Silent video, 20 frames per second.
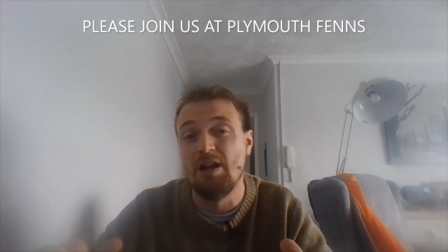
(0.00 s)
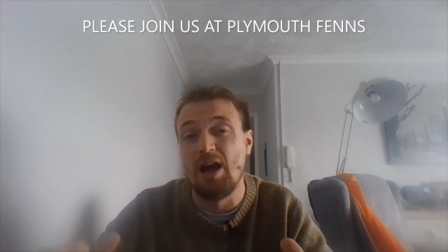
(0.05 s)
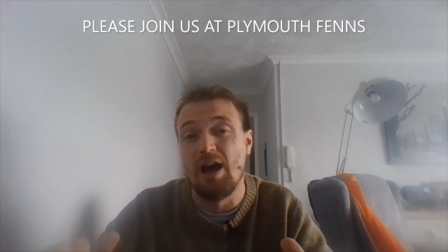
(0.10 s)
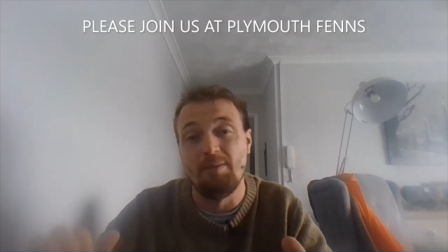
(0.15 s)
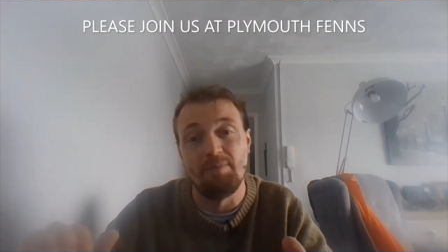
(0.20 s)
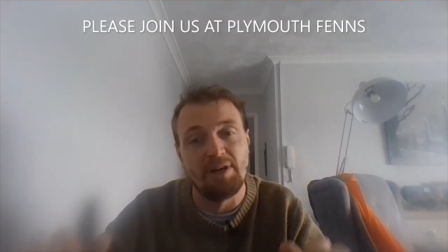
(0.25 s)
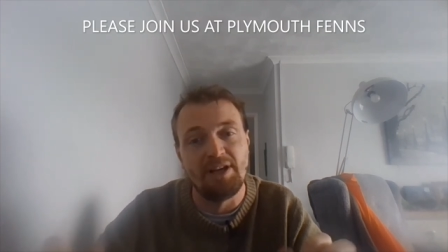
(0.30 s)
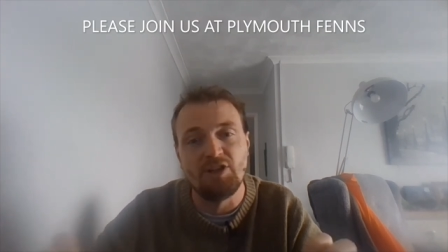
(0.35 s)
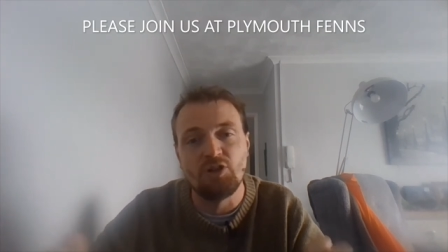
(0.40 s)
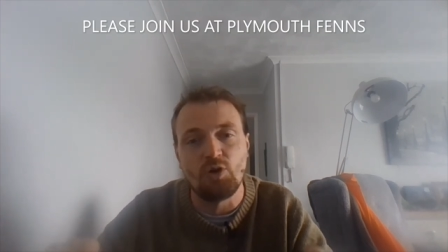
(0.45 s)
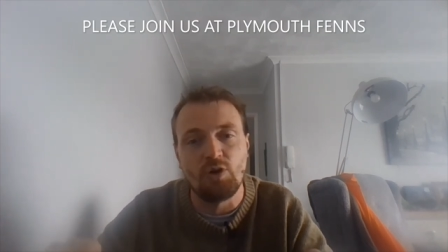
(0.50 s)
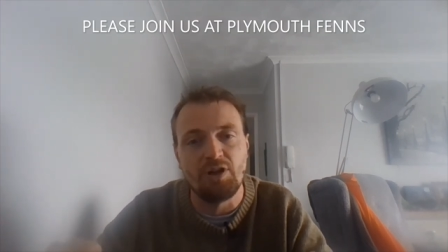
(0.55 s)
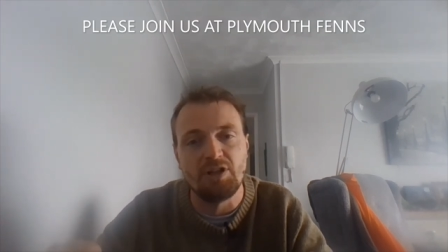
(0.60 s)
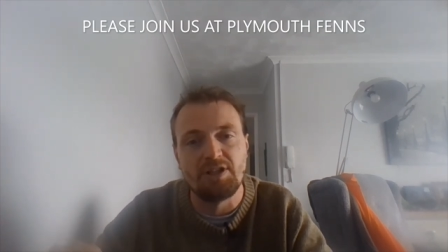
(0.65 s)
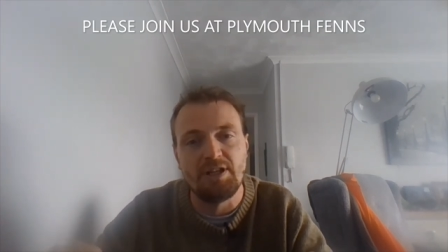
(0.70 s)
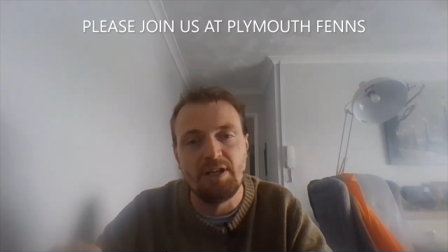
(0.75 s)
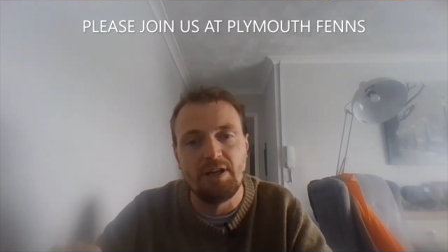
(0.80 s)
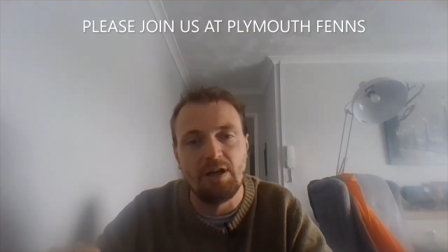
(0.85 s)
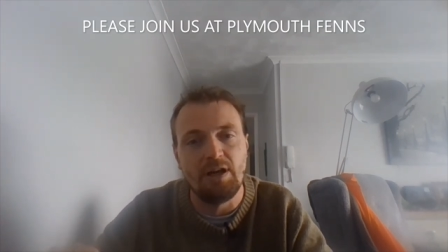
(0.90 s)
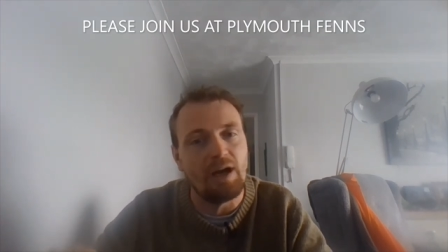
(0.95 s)
And please join us
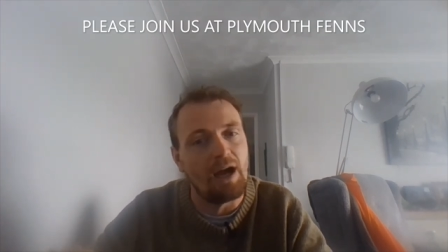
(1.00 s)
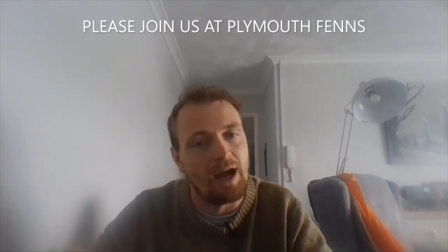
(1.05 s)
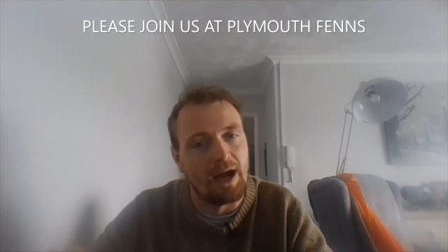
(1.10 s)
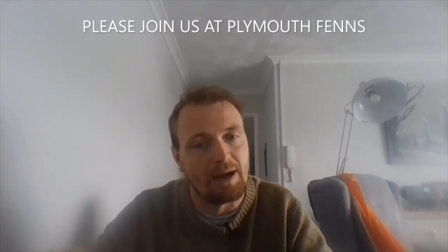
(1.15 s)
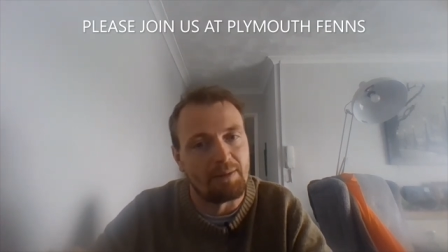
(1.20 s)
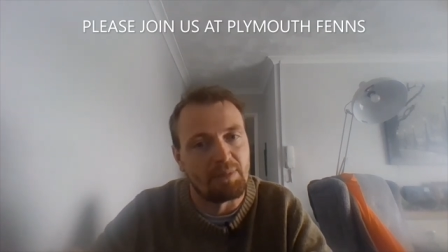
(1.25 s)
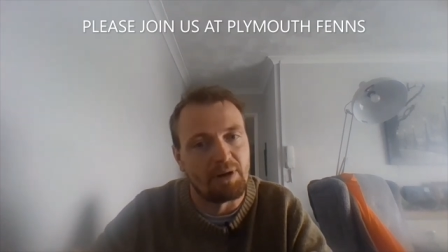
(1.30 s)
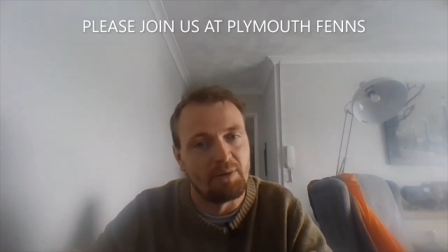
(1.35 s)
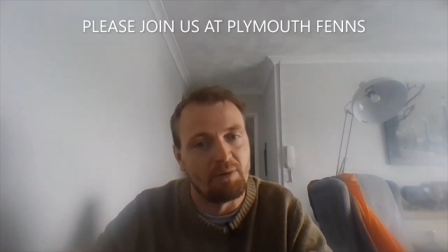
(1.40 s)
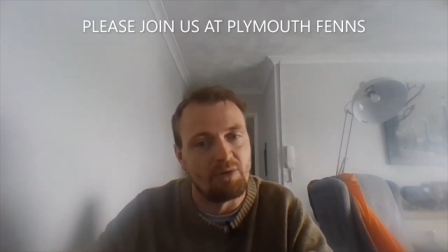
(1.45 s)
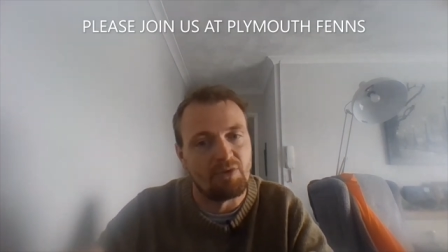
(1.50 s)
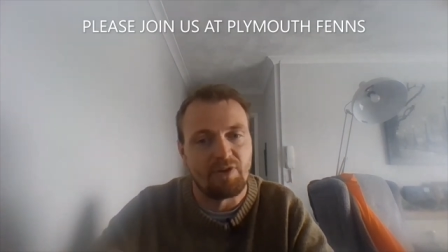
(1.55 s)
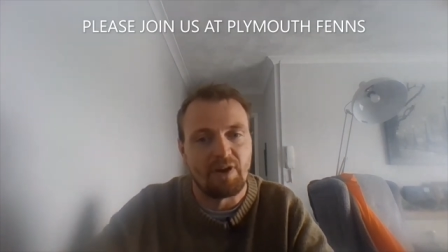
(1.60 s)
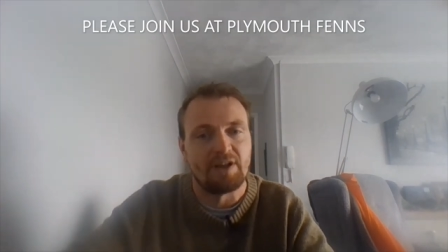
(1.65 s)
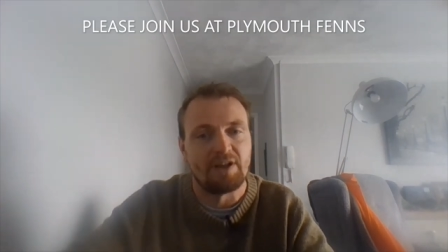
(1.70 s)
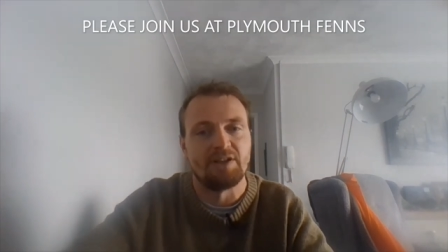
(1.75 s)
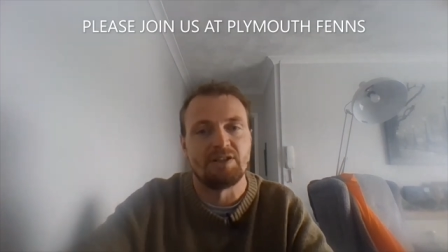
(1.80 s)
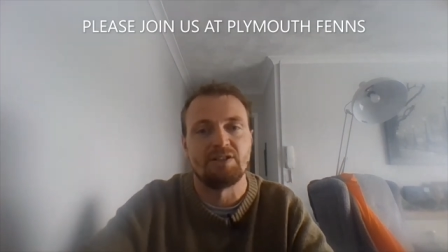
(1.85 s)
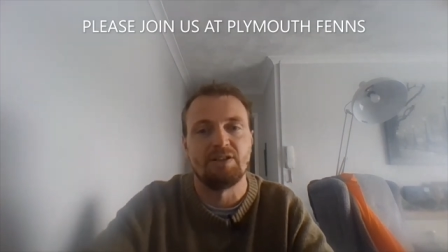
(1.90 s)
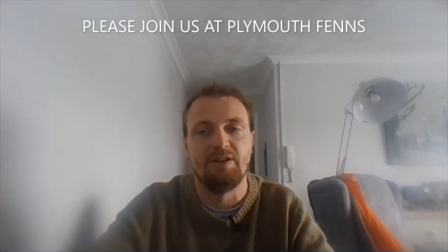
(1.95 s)
here at Plymouth
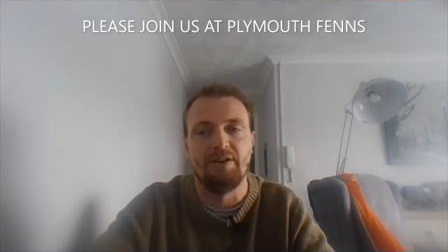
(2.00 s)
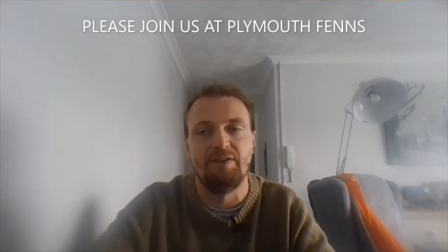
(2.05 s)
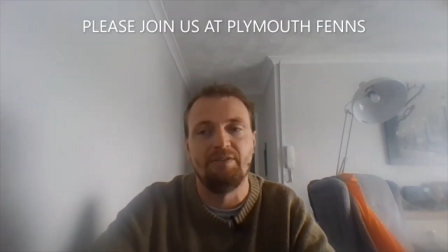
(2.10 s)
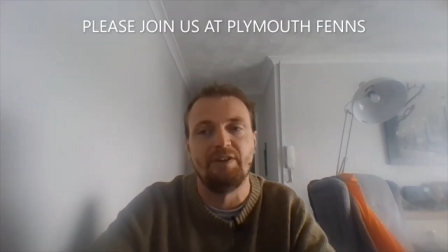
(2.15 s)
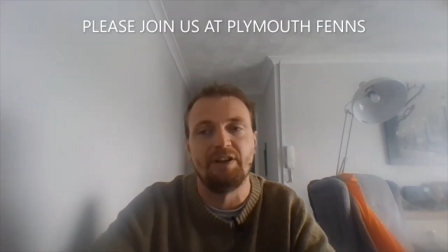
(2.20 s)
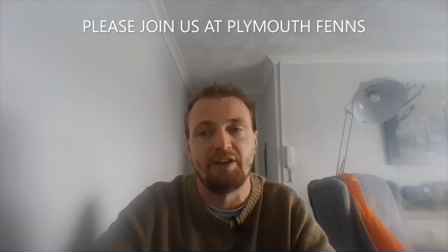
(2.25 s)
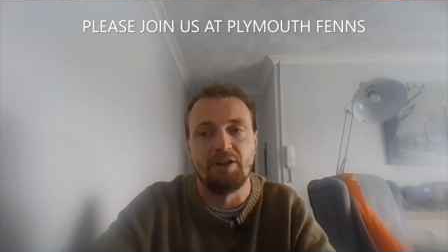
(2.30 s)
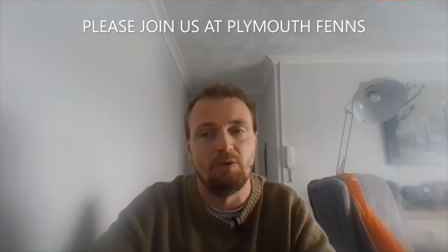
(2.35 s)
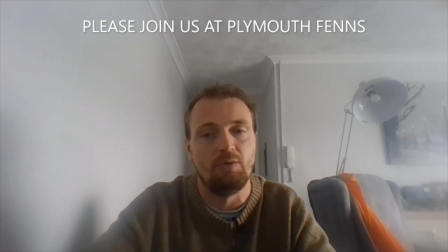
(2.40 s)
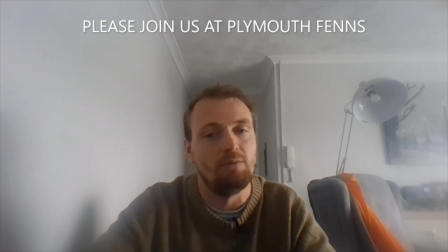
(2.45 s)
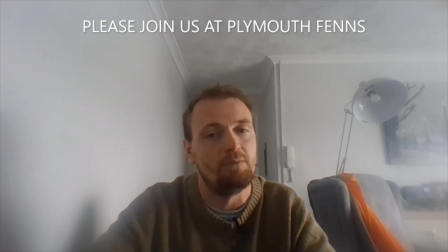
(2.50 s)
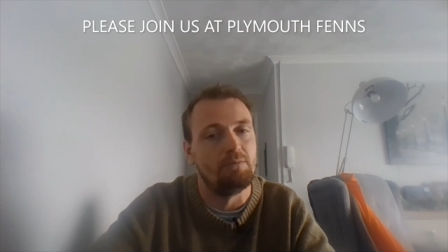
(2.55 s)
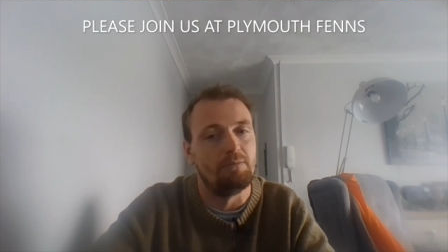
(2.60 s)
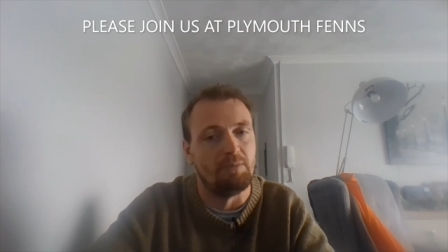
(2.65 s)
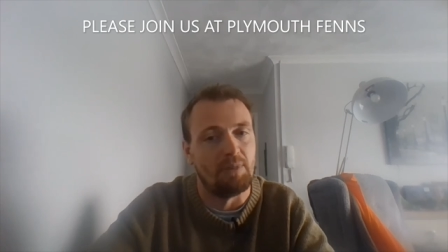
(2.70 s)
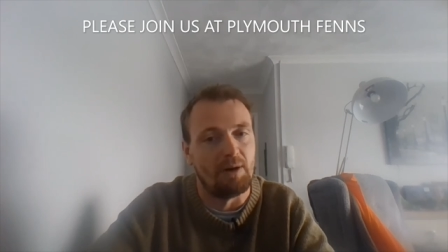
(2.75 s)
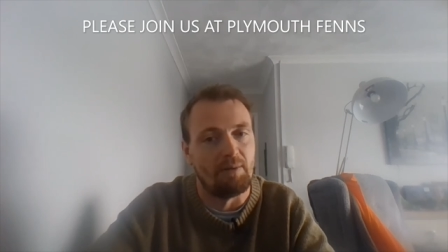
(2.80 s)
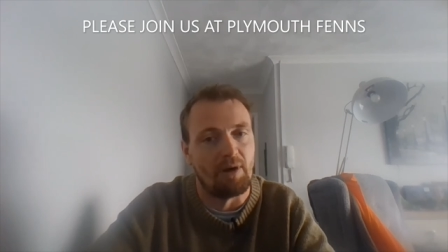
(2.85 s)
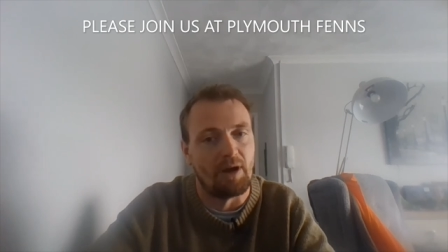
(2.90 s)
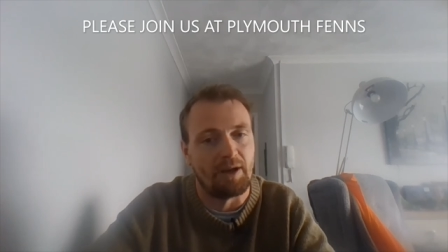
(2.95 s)
Fenns. Thank you.
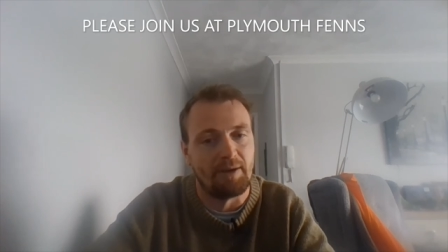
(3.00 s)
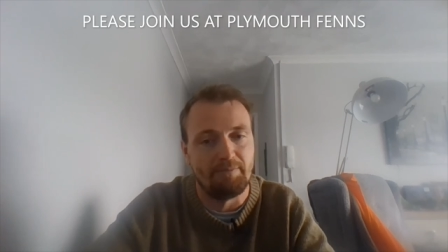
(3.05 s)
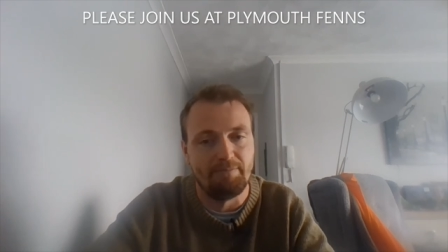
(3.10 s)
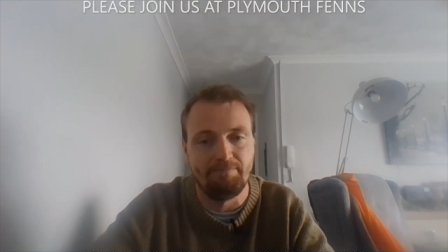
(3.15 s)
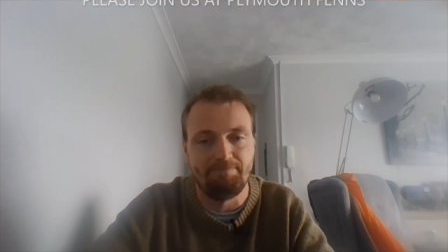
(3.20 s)
Bye bye.